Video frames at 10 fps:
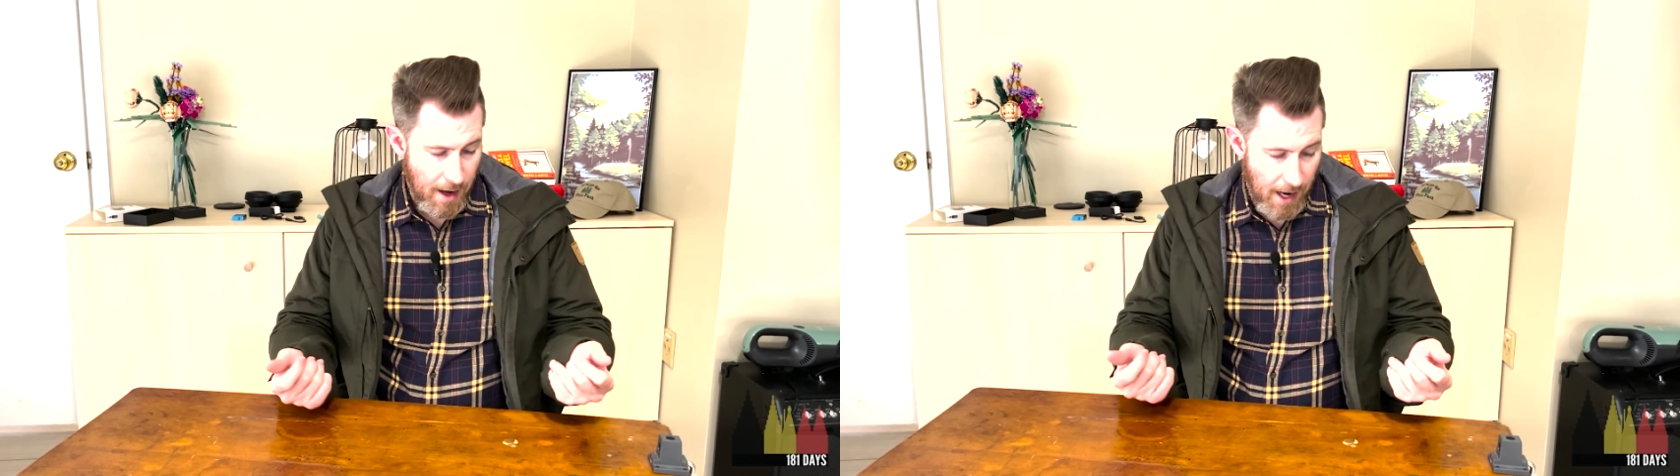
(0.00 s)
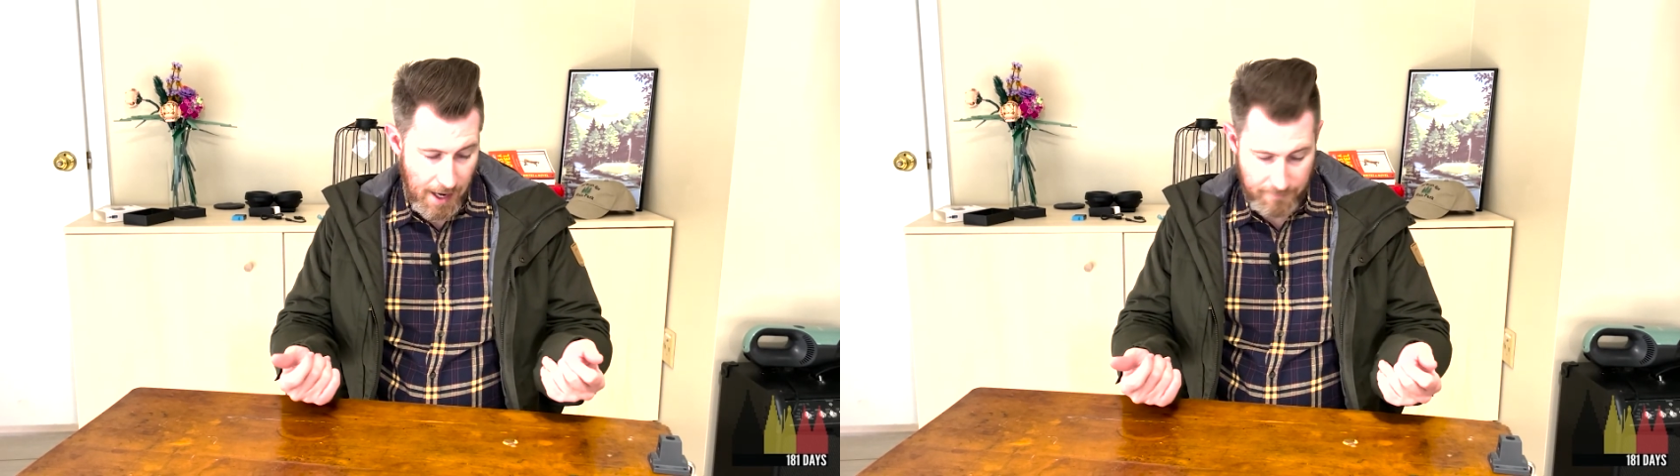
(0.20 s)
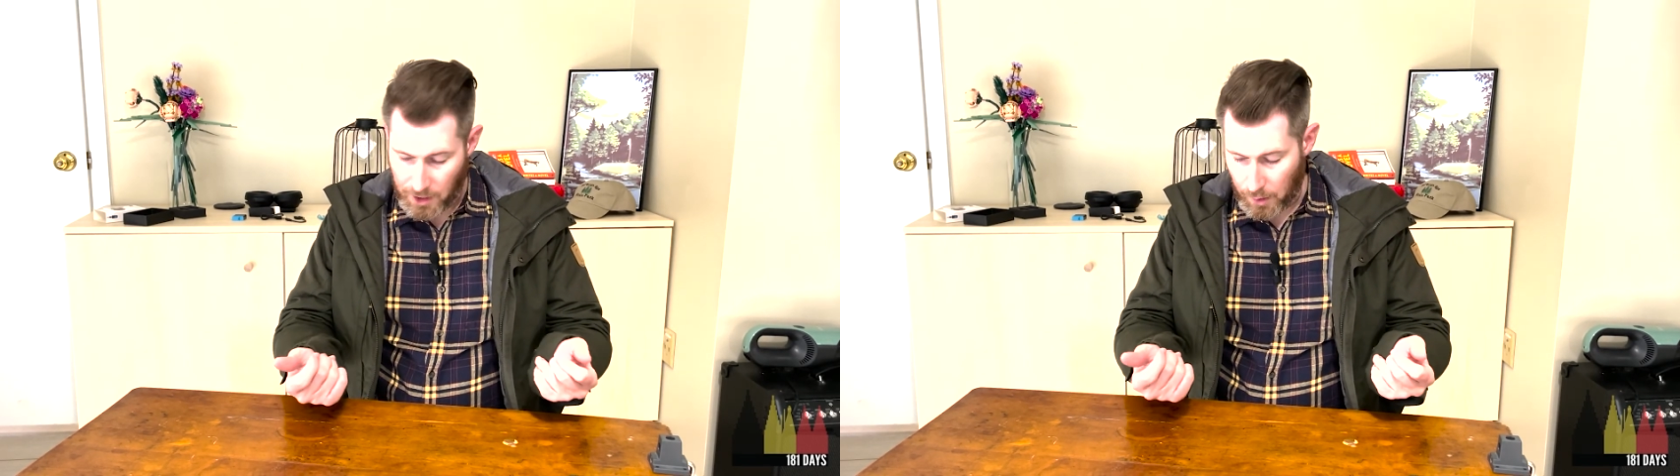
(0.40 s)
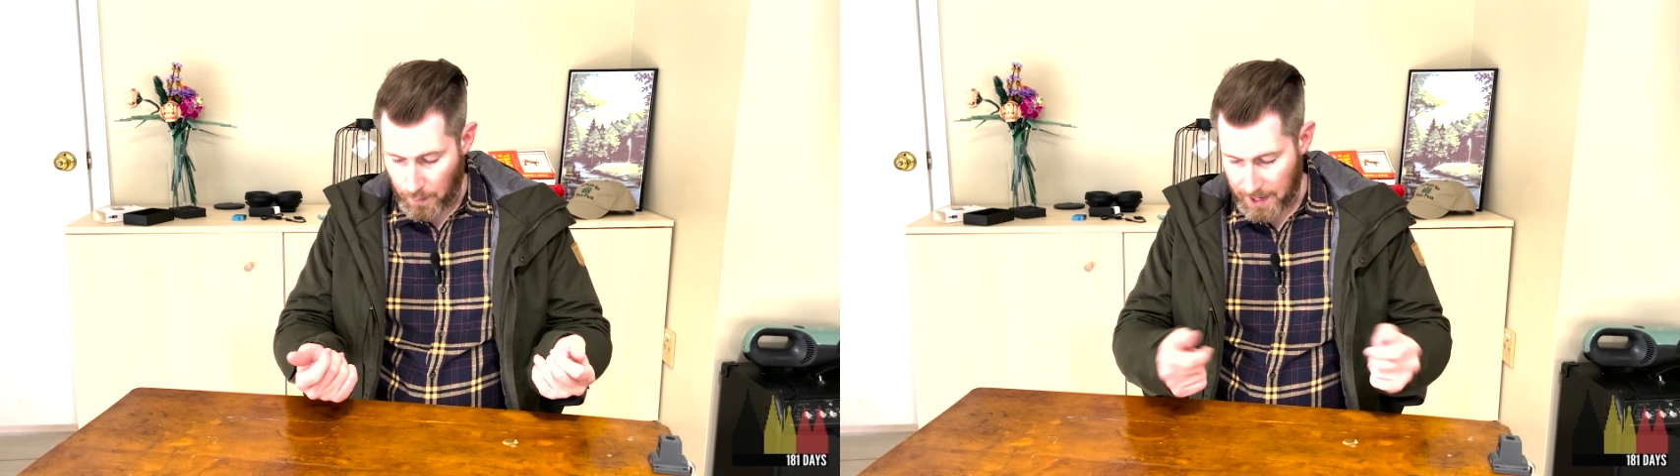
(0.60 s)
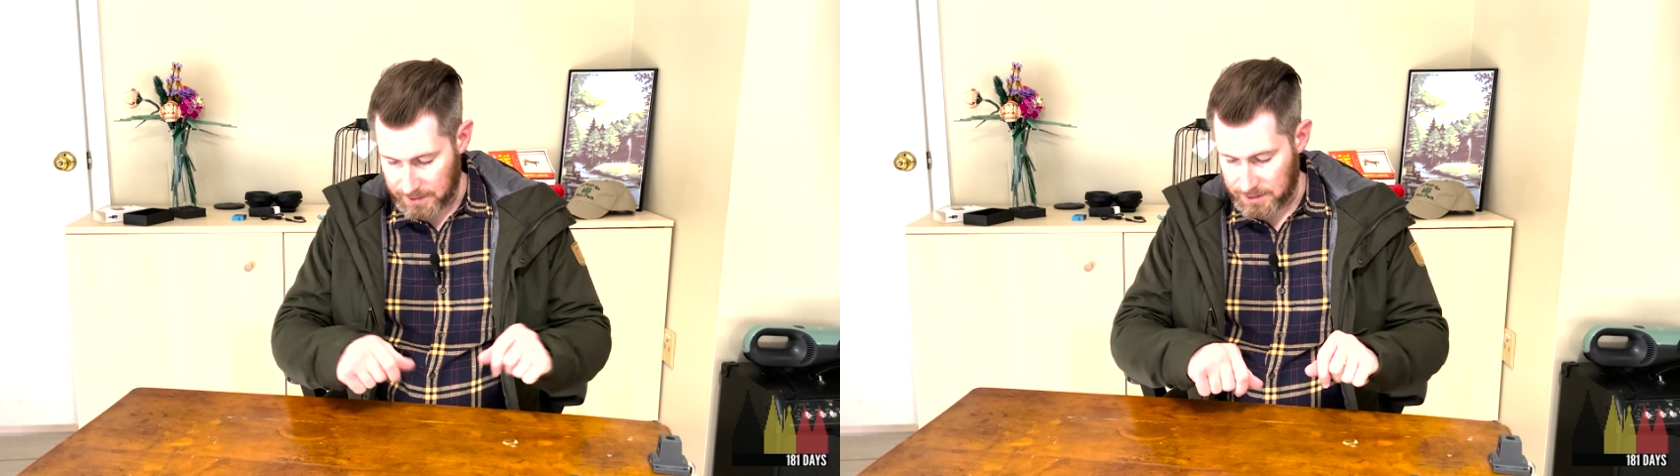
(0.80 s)
I have not
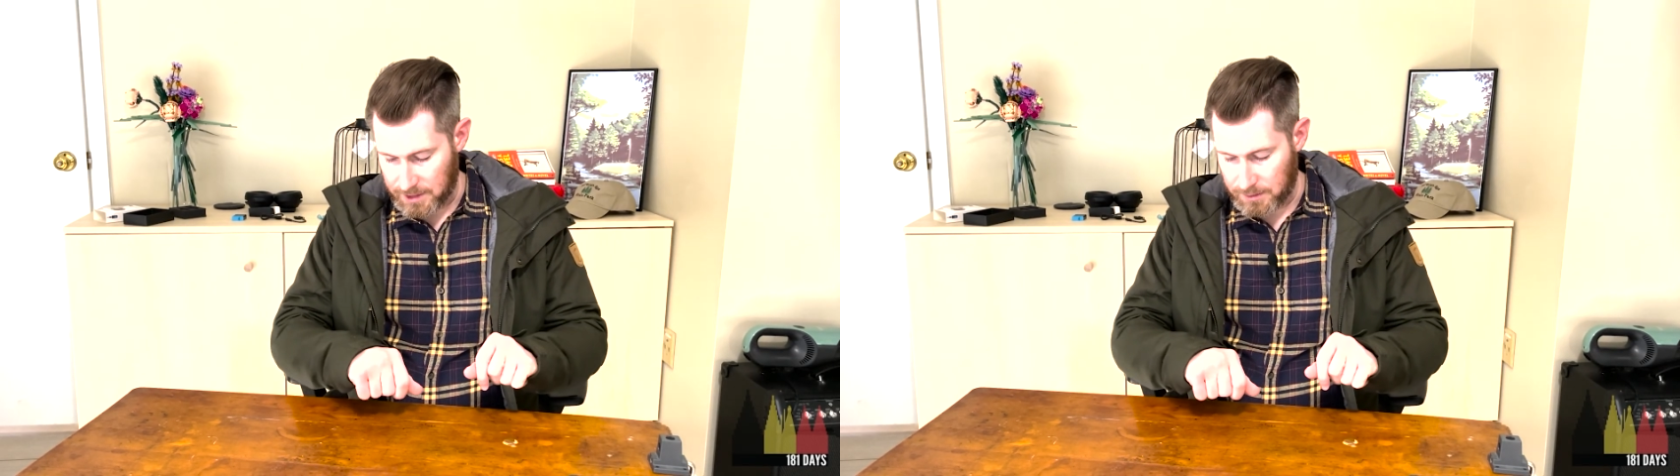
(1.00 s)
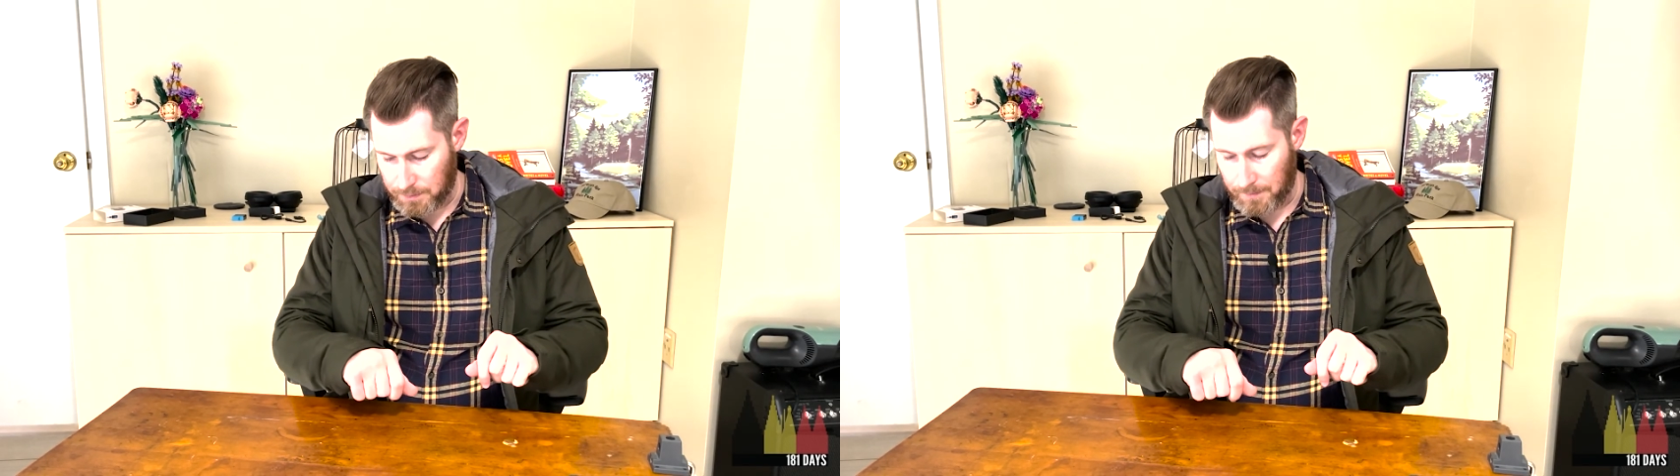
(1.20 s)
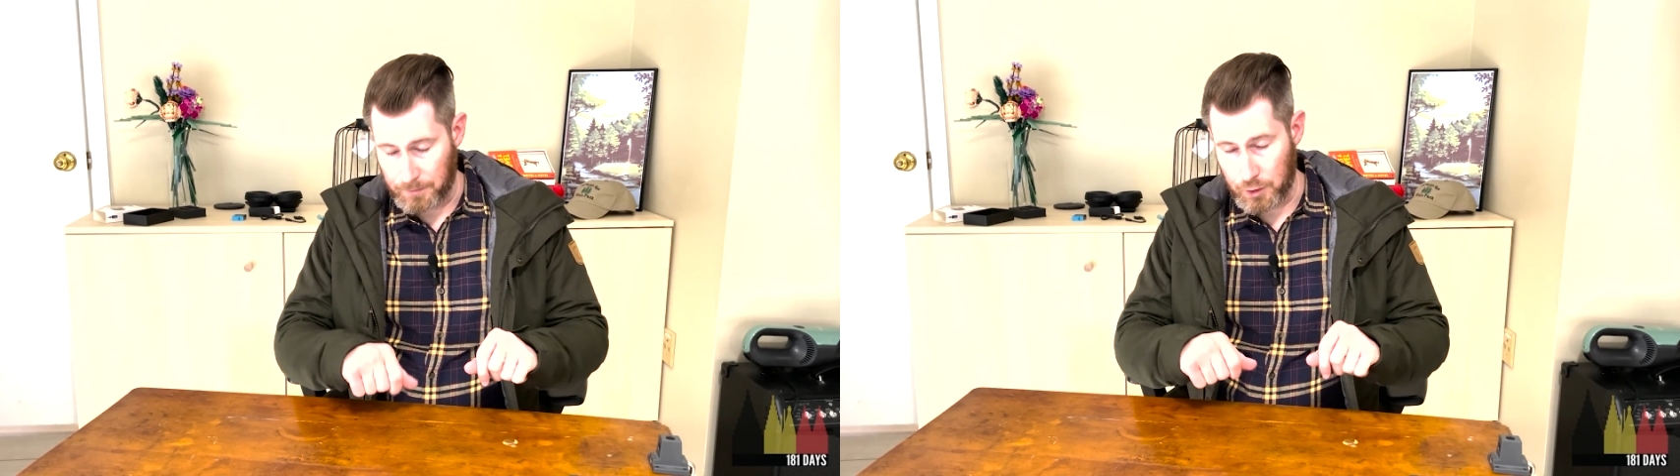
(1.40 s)
waxed this, but